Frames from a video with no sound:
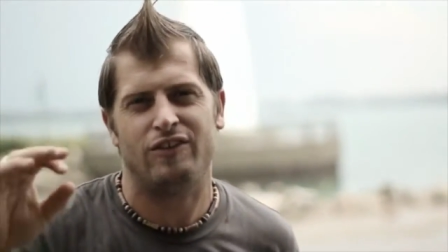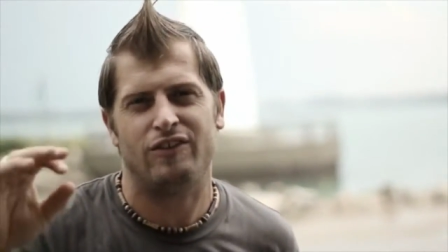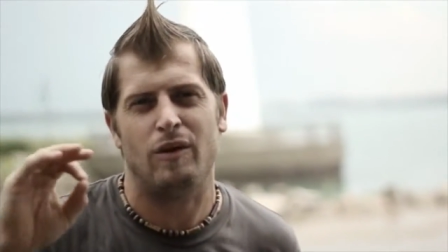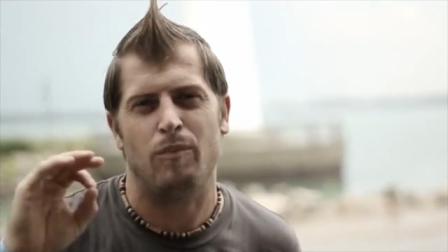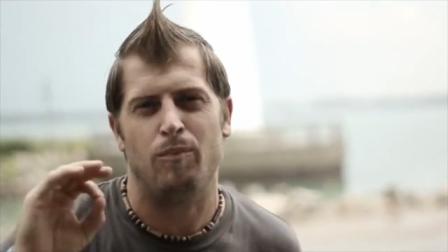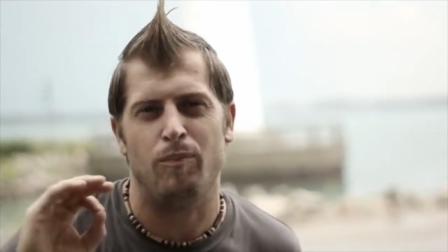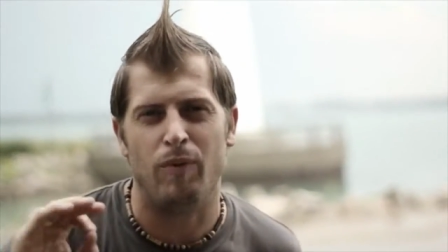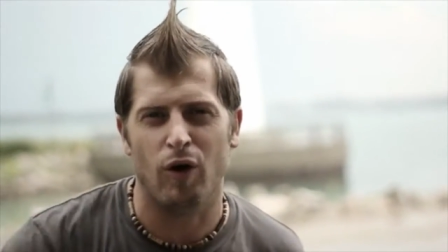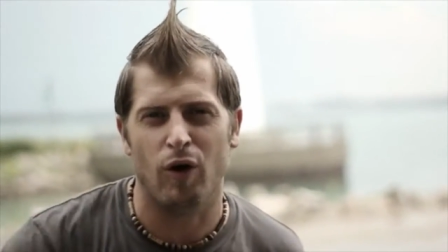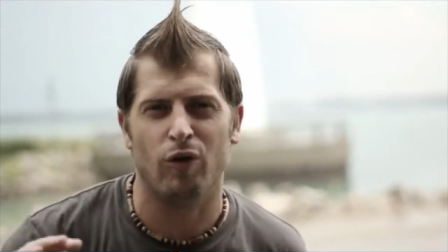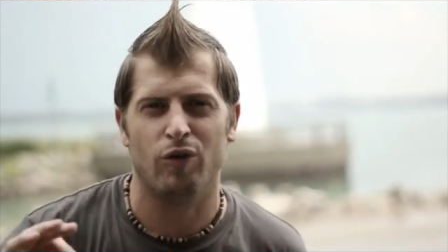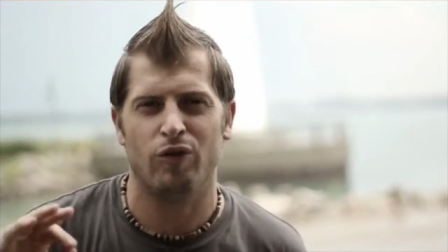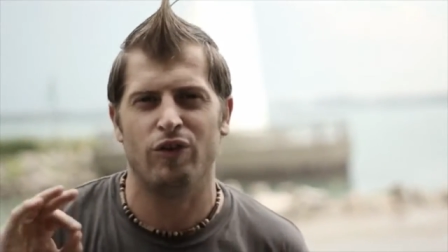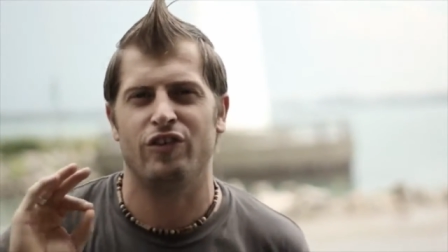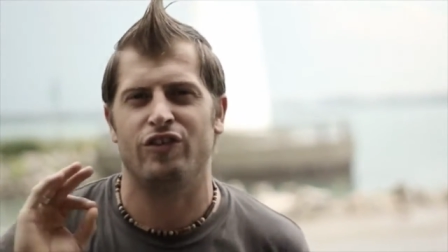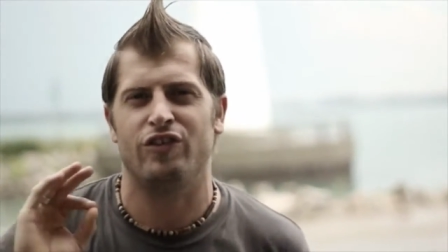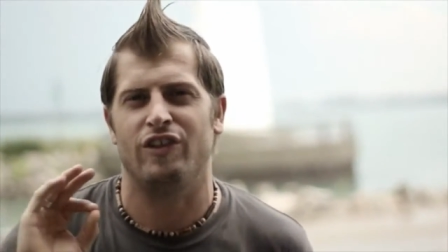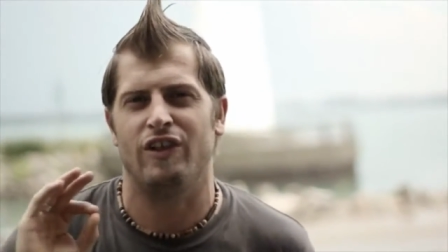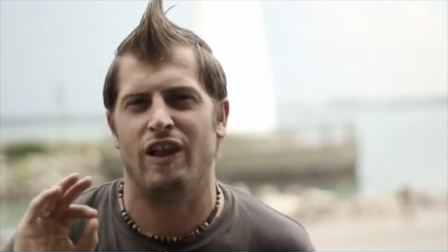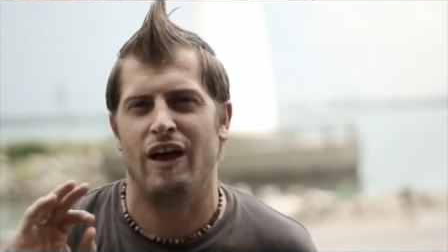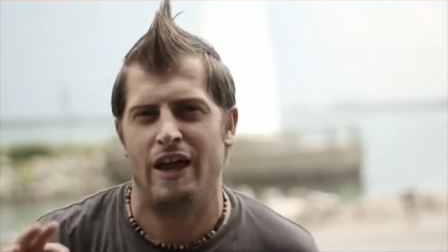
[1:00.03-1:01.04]
They built
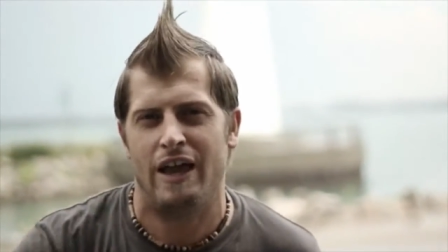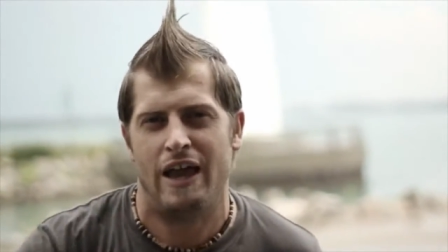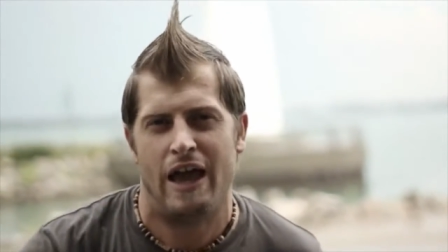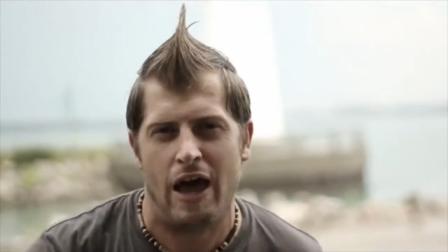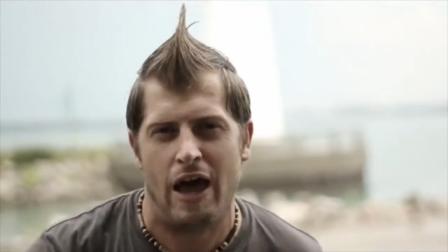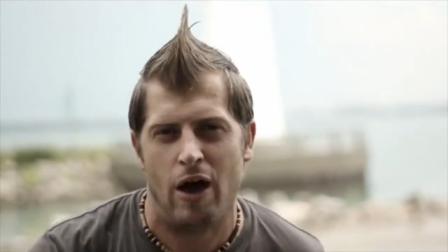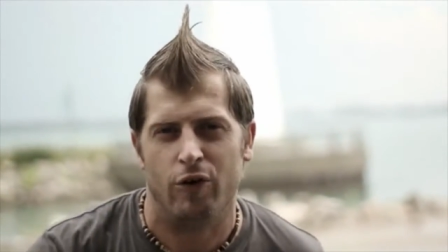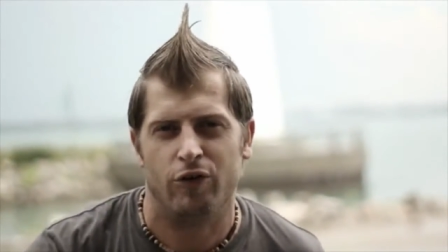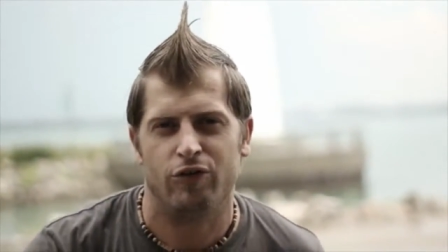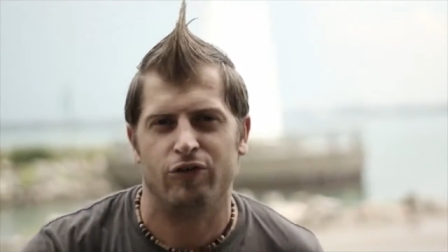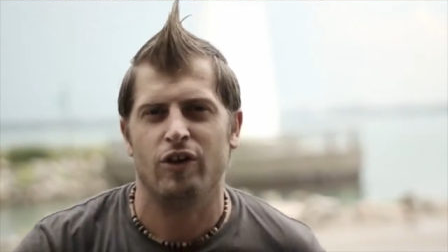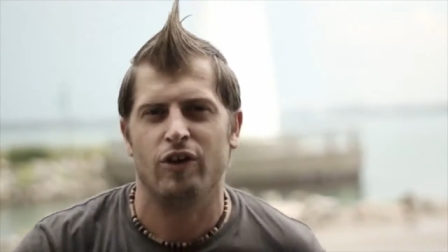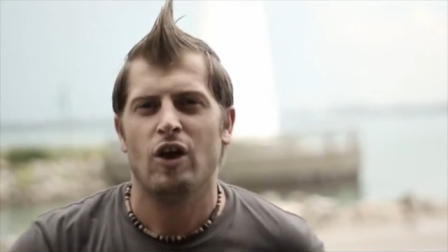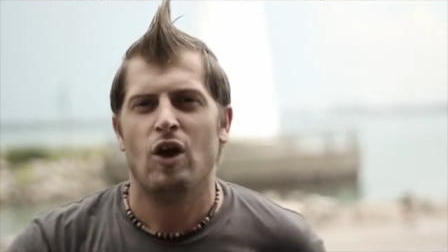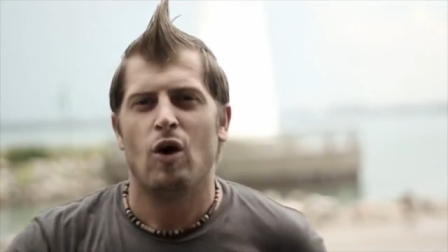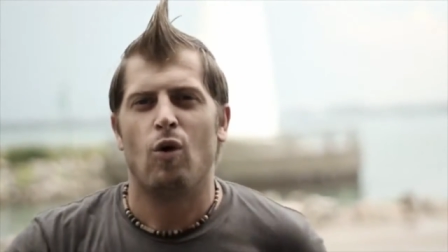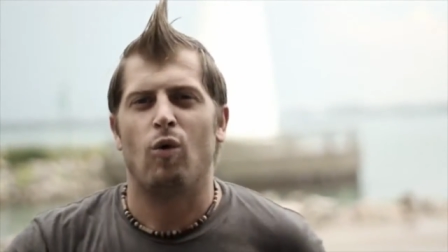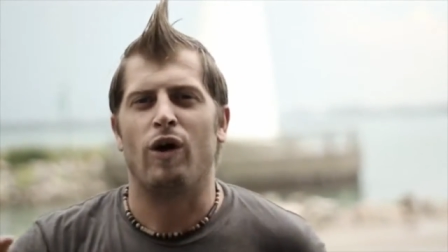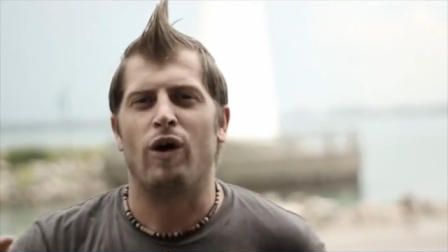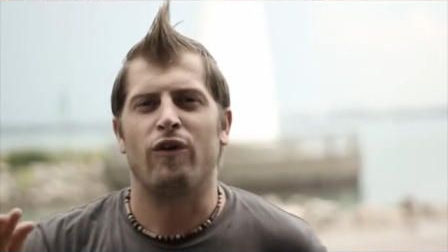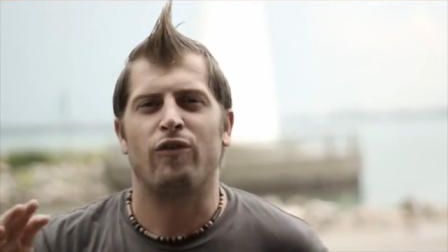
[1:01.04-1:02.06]
this lighthouse
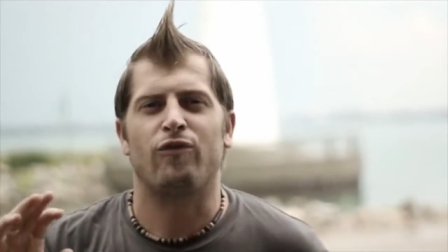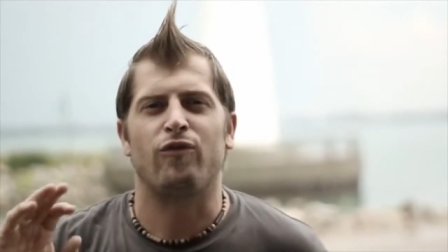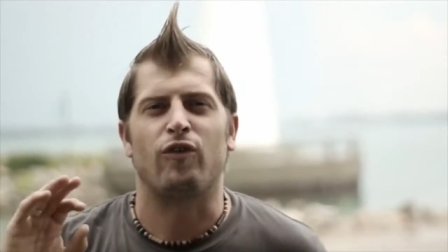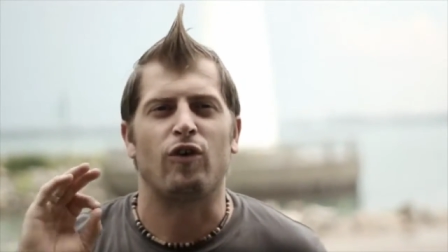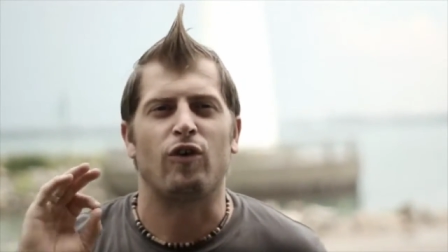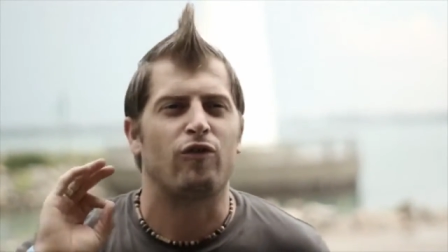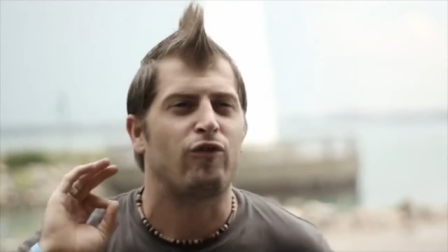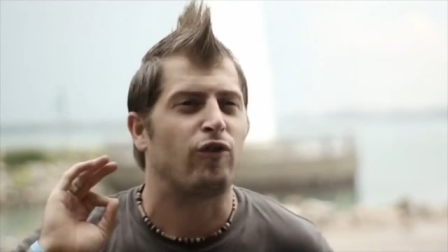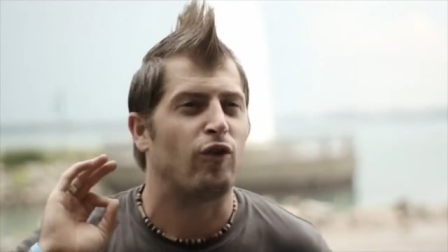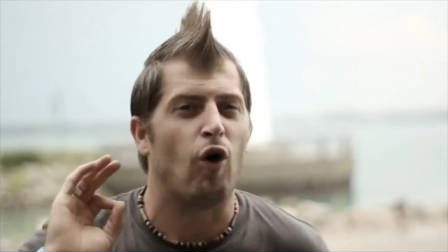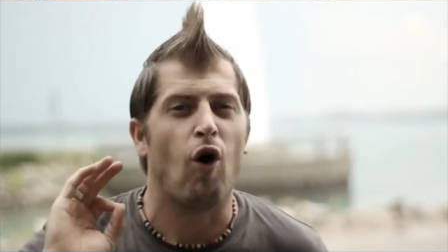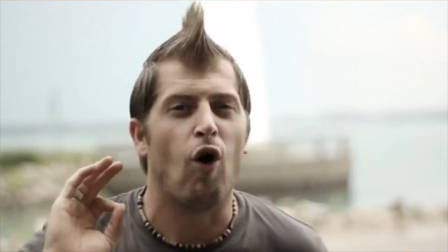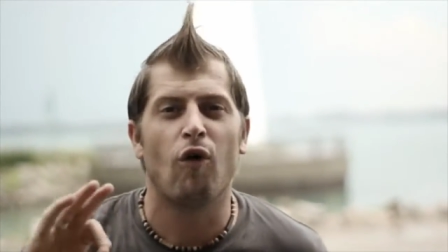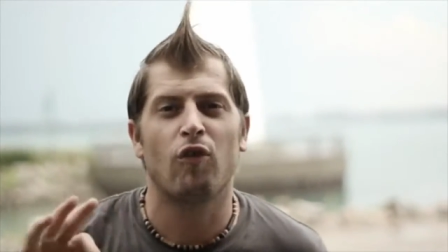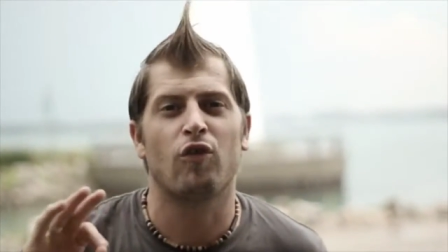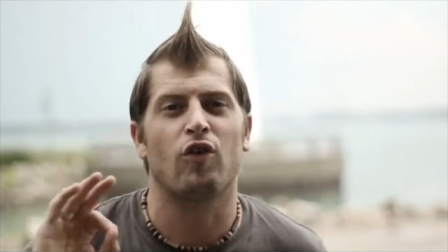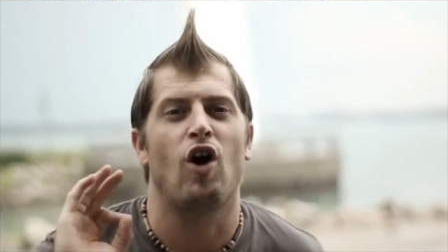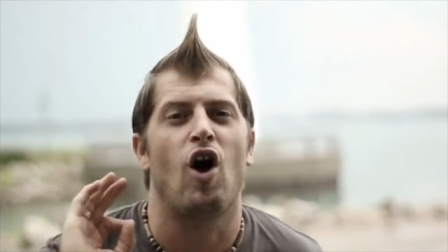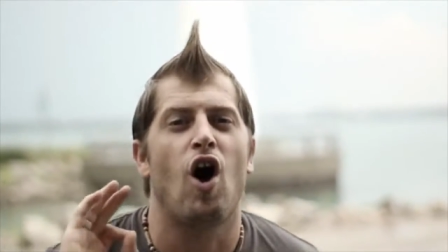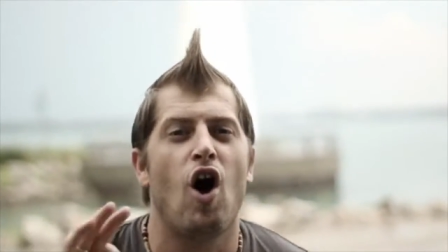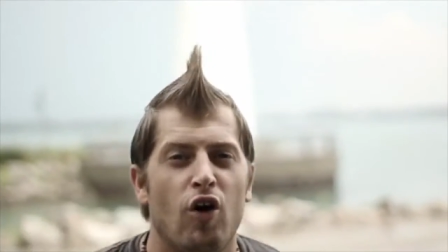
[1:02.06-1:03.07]
where for, for
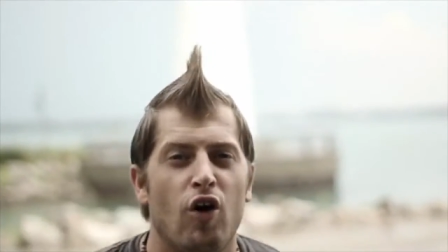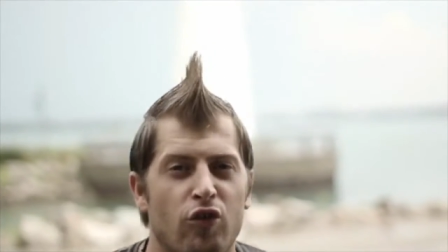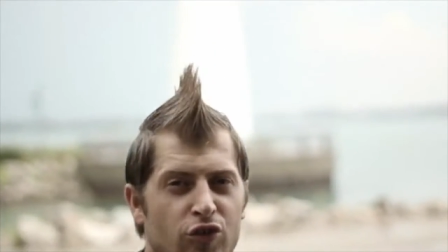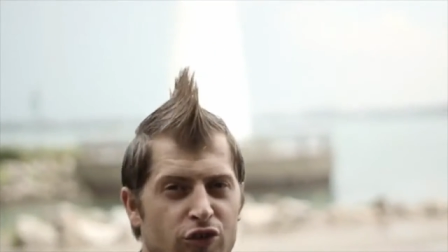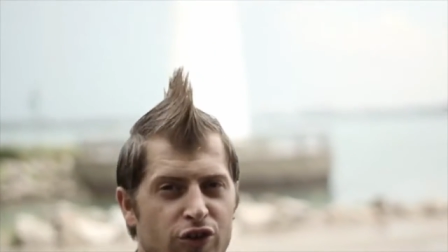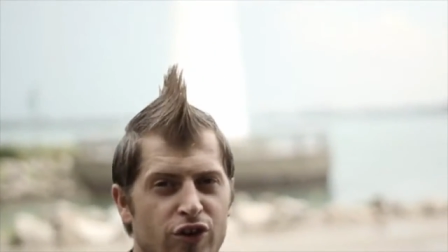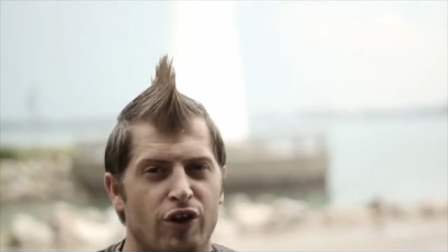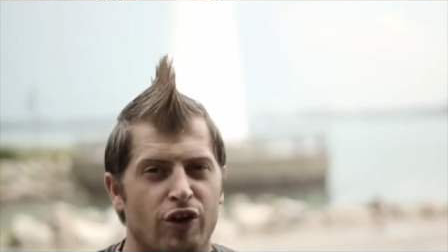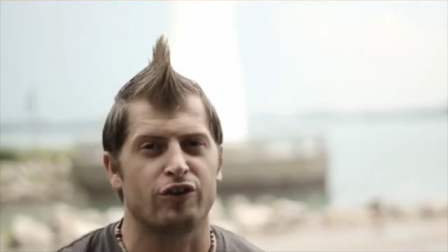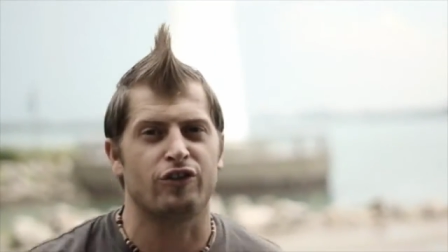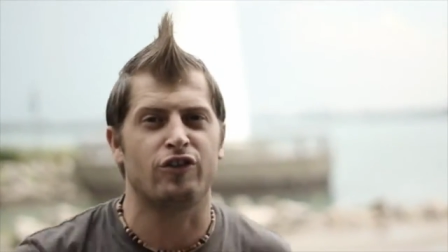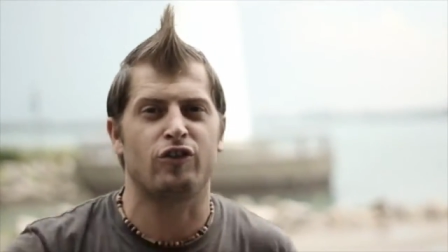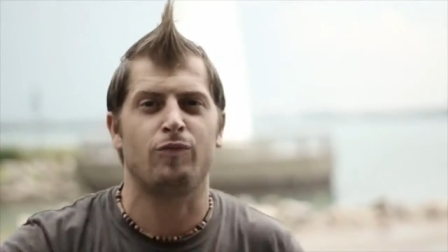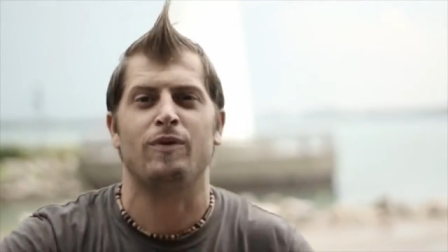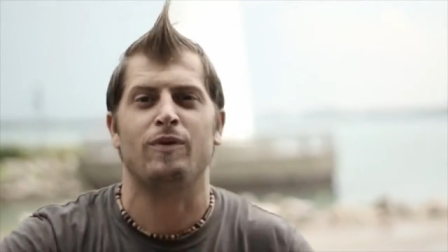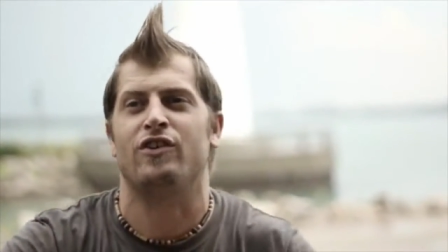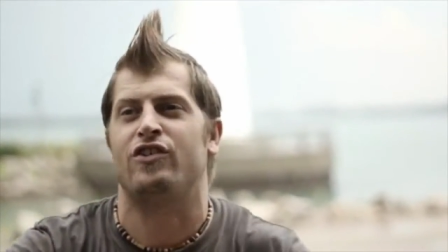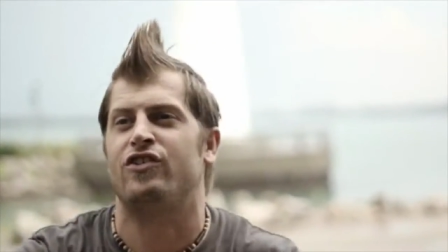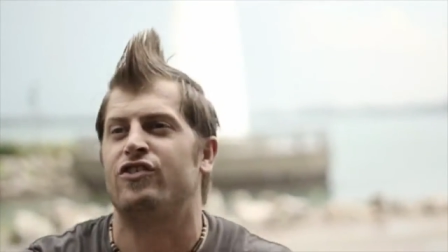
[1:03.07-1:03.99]
over 100 years it's been